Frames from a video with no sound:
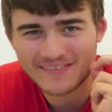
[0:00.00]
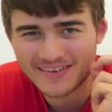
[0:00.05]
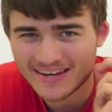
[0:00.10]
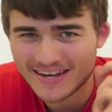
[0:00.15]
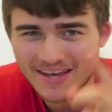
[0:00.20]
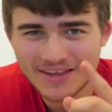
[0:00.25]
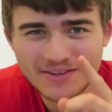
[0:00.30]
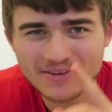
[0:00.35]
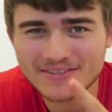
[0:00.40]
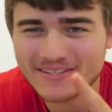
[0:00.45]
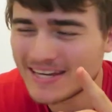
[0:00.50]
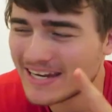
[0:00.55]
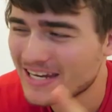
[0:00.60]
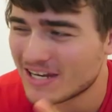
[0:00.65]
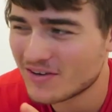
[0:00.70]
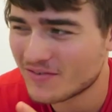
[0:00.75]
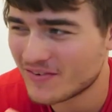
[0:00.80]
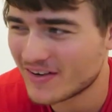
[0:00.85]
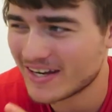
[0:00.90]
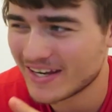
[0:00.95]
have another
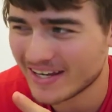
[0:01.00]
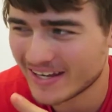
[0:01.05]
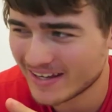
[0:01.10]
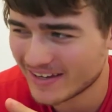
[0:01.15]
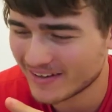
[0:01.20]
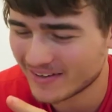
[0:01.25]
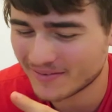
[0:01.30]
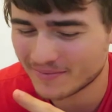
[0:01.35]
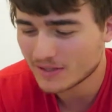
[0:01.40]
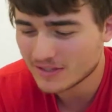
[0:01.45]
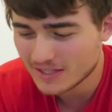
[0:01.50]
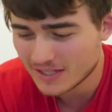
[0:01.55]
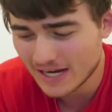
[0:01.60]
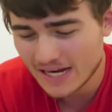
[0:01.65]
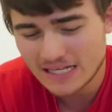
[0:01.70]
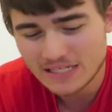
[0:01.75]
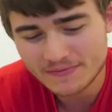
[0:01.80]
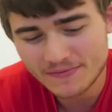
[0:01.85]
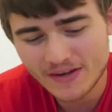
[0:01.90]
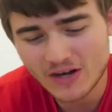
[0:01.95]
Tinder video, but
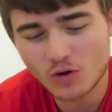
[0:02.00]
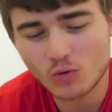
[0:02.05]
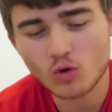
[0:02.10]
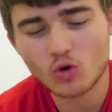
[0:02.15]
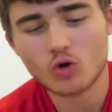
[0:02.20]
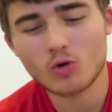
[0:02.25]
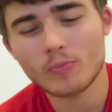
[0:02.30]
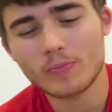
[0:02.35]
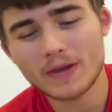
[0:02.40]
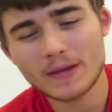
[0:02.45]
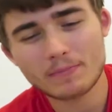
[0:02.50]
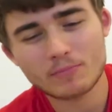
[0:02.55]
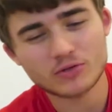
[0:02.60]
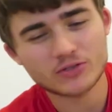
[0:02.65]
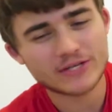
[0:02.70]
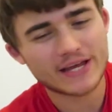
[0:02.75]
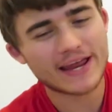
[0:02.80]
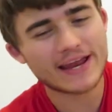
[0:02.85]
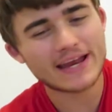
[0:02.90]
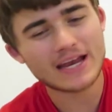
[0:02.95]
today's video will be
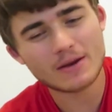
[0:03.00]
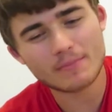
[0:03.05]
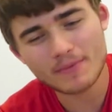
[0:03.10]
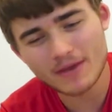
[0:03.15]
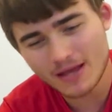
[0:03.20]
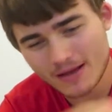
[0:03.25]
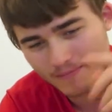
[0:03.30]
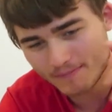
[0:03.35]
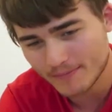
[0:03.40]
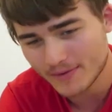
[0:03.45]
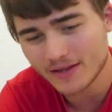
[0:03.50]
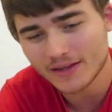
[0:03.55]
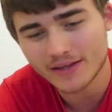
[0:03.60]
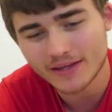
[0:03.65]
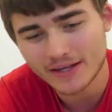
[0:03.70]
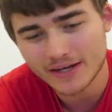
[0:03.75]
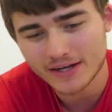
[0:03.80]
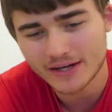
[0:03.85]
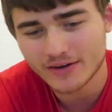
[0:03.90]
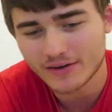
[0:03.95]
pretending to be a
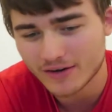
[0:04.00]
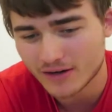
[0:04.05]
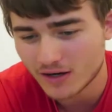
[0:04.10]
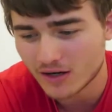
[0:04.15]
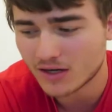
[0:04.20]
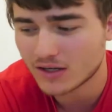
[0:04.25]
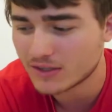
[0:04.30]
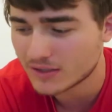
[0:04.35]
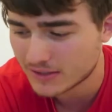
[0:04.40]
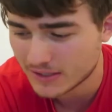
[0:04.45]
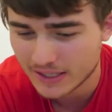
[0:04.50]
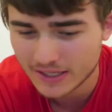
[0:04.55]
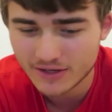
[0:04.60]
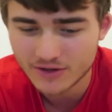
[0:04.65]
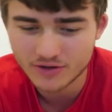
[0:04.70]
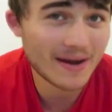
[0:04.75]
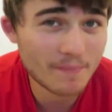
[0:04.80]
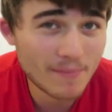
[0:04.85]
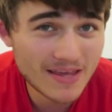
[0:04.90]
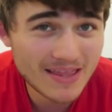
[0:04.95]
millionaire on
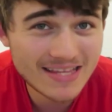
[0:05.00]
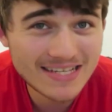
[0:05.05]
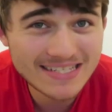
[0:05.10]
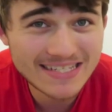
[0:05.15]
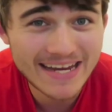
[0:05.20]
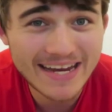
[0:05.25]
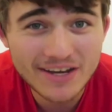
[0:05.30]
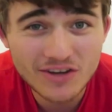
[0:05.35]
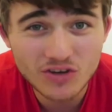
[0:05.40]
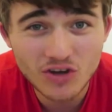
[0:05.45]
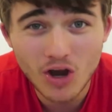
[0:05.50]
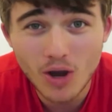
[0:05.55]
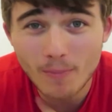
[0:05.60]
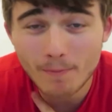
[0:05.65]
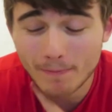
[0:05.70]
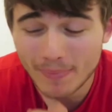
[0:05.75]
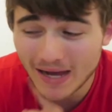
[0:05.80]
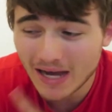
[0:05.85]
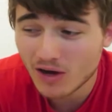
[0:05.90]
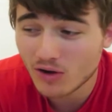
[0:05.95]
Tinder. I made this Tinder
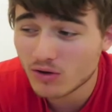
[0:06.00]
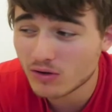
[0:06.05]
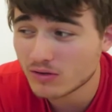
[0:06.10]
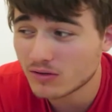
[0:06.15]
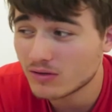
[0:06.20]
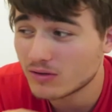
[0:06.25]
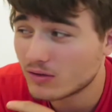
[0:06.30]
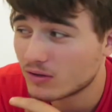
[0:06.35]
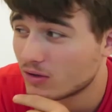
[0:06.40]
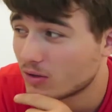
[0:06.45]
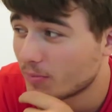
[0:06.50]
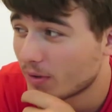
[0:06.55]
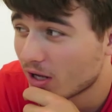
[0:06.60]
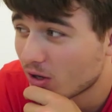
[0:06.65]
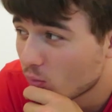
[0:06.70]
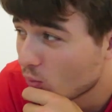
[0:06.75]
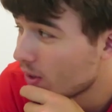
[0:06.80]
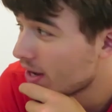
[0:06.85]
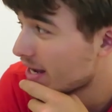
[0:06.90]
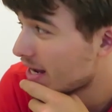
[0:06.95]
about, you know,
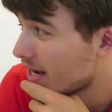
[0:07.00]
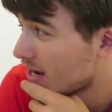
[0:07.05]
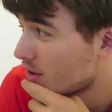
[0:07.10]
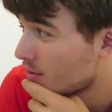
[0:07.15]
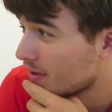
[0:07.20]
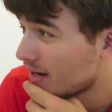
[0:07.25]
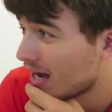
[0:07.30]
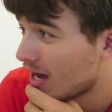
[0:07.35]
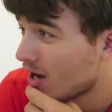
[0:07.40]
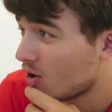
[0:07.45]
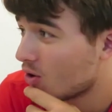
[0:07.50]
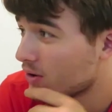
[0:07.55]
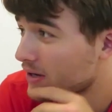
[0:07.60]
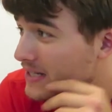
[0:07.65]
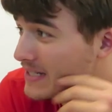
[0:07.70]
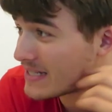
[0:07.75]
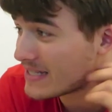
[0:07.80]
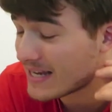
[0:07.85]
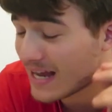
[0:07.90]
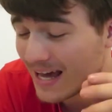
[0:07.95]
about a week ago now.
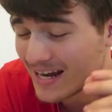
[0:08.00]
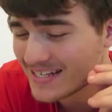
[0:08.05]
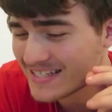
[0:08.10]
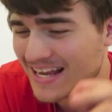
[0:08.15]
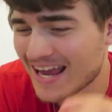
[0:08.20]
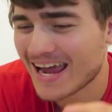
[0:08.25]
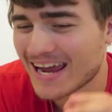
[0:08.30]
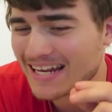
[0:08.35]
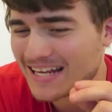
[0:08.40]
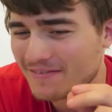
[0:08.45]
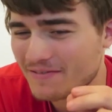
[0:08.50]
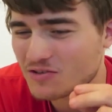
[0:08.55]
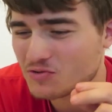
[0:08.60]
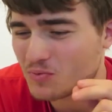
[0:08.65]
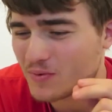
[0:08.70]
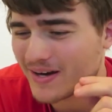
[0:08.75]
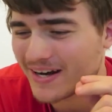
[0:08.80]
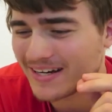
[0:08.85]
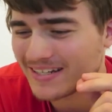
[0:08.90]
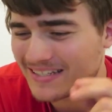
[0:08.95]
It's not as active as
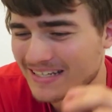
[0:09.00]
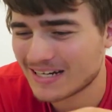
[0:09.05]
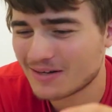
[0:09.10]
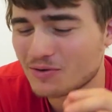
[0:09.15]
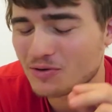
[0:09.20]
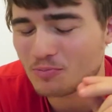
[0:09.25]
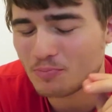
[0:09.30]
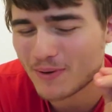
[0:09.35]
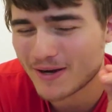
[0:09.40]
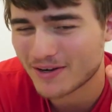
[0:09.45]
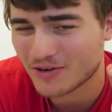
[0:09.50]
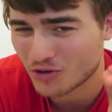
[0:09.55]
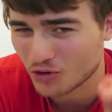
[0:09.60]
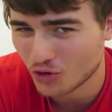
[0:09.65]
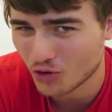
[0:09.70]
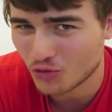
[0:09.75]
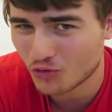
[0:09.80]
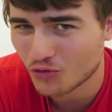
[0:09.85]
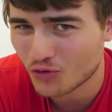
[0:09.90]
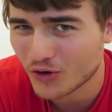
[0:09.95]
when I did it with my
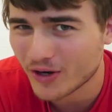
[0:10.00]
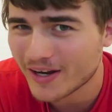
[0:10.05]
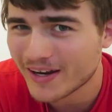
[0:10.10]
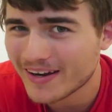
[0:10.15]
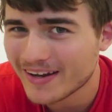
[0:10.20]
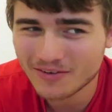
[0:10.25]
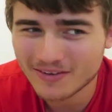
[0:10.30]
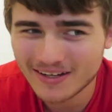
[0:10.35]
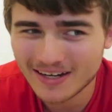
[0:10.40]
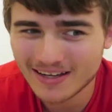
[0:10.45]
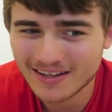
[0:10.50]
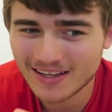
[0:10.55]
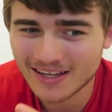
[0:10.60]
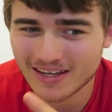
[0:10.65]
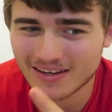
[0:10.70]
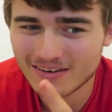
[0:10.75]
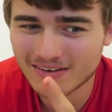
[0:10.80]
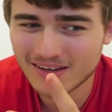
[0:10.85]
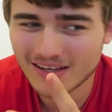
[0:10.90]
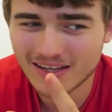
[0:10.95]
girlfriend. I only got
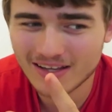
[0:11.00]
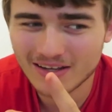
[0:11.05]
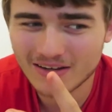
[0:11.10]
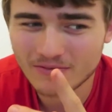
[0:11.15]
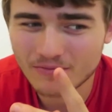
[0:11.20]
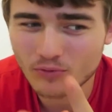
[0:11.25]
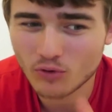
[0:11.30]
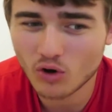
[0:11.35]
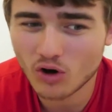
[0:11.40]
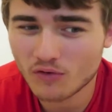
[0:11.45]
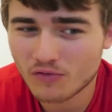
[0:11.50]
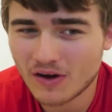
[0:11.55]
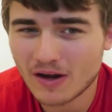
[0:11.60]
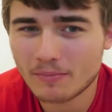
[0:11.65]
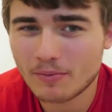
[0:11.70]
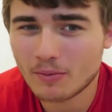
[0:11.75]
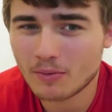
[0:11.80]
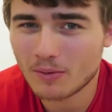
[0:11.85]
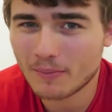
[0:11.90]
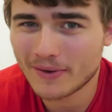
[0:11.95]
like, I like four or
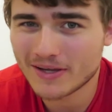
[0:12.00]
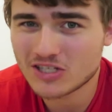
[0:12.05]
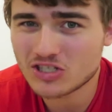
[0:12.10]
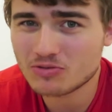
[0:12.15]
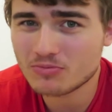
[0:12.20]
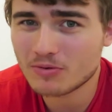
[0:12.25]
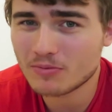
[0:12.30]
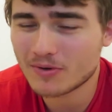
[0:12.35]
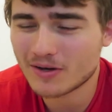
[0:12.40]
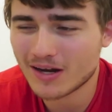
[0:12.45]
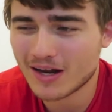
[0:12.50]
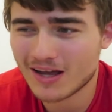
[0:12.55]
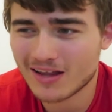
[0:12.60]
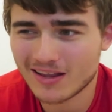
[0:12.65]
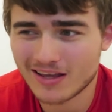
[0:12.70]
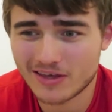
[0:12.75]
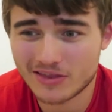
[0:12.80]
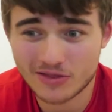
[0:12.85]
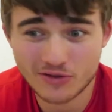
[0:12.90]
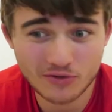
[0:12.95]
five people to message me, but I
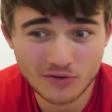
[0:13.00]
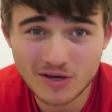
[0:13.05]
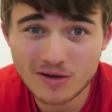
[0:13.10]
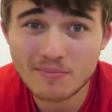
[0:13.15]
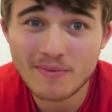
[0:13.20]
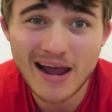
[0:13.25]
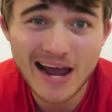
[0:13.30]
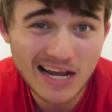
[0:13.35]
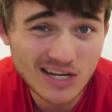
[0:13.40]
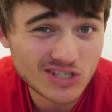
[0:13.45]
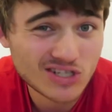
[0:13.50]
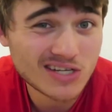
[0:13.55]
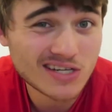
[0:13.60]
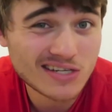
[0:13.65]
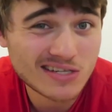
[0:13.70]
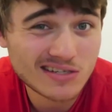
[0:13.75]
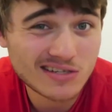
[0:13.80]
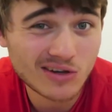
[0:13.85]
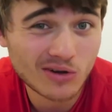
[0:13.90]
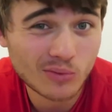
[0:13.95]
got like thirty
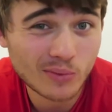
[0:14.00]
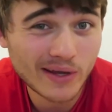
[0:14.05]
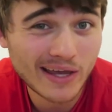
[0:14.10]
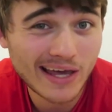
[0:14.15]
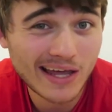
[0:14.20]
matches. So we